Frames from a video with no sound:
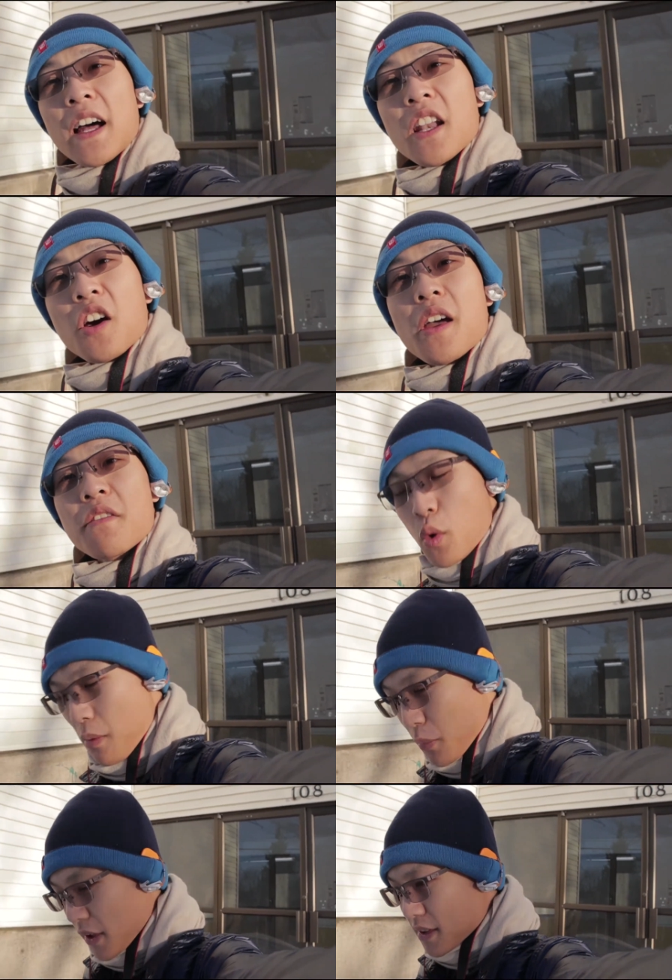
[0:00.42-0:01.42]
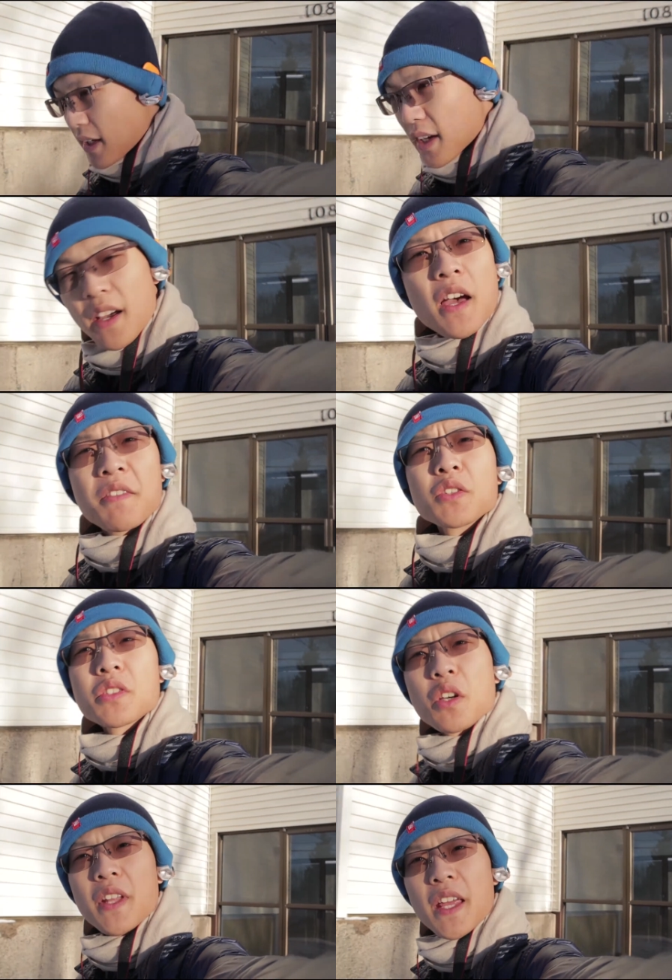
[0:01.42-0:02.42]
Hello everyone, Prince here. Have you
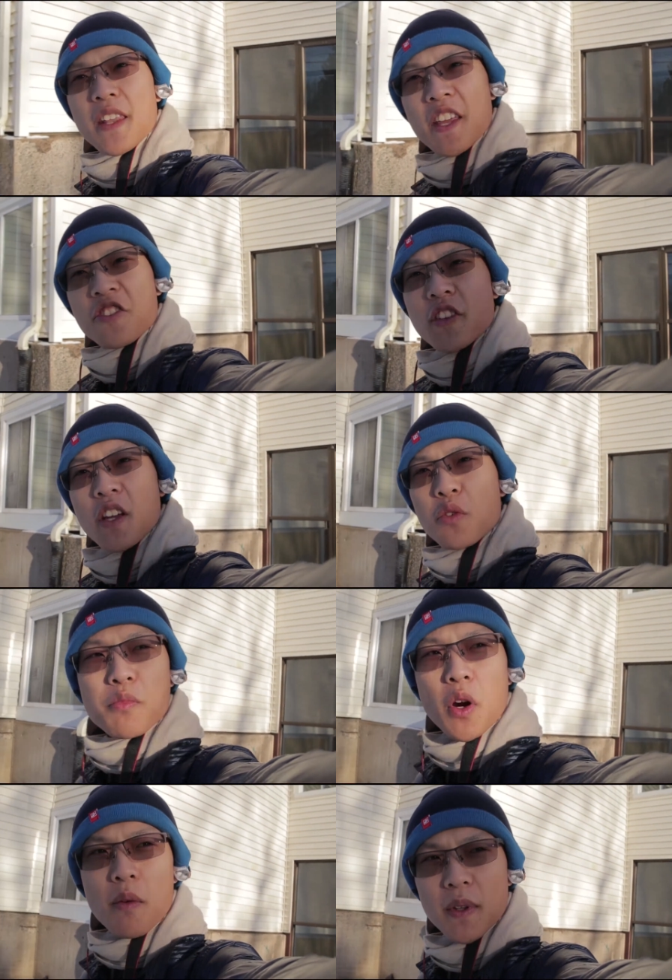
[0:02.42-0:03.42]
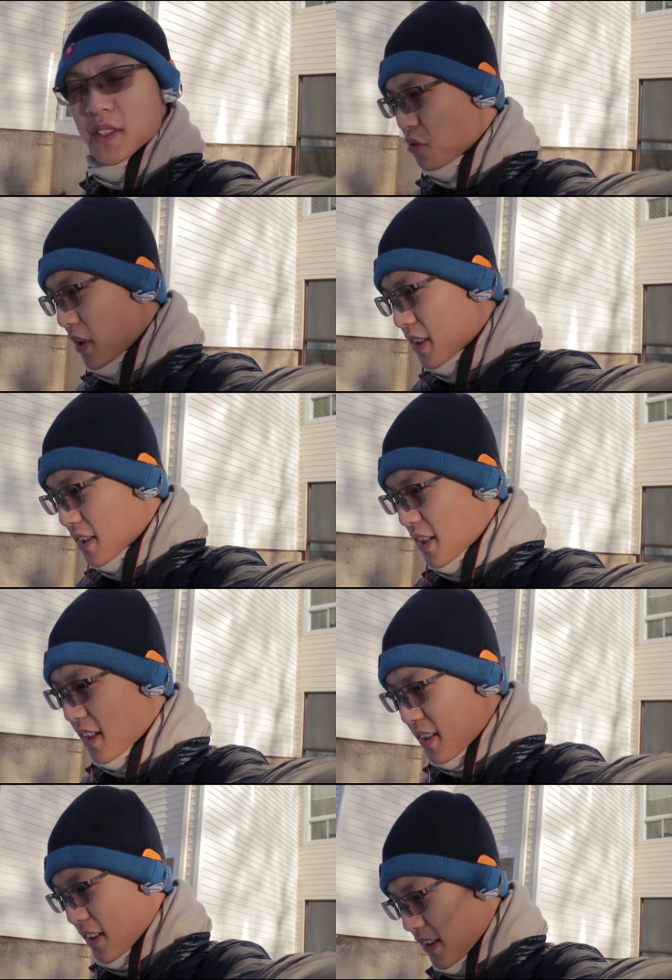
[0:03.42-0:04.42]
solved any engineering problems recently?